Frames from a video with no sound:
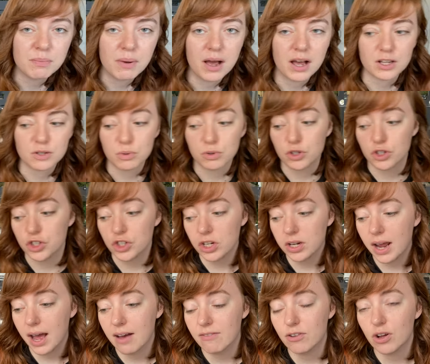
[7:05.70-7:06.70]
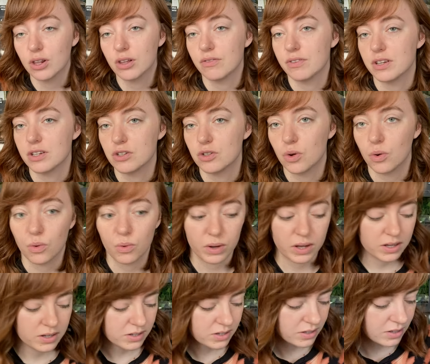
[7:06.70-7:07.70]
box which should have all of his
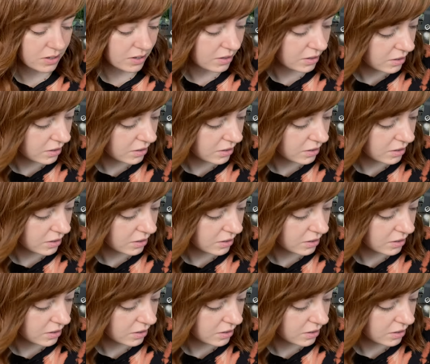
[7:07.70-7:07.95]
toys